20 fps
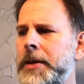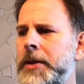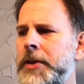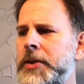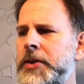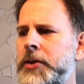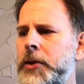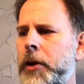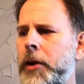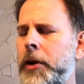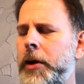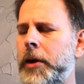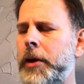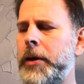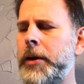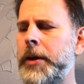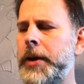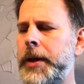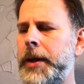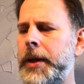
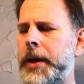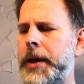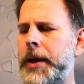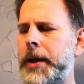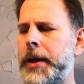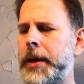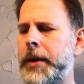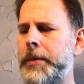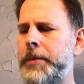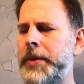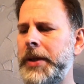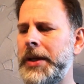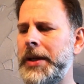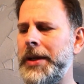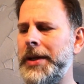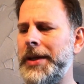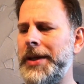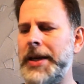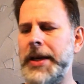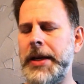Saul uh,
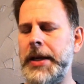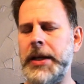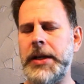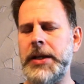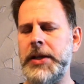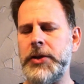being king.